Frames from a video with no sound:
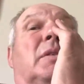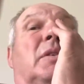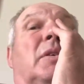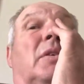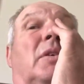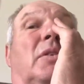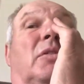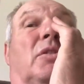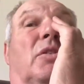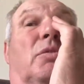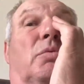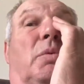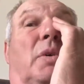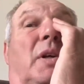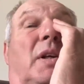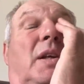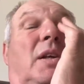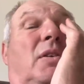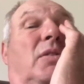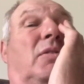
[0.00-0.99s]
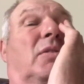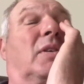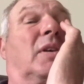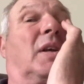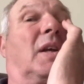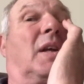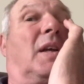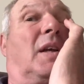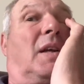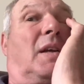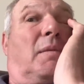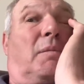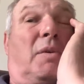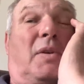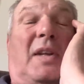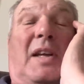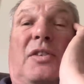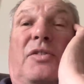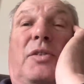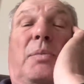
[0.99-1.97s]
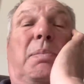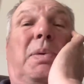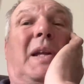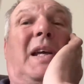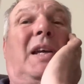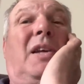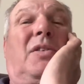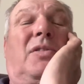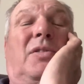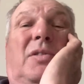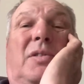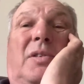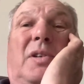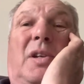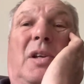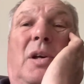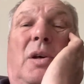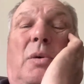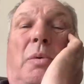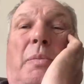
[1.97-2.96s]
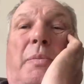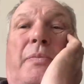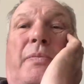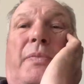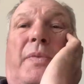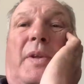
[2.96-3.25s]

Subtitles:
It's just what it is. But that's the place, you know.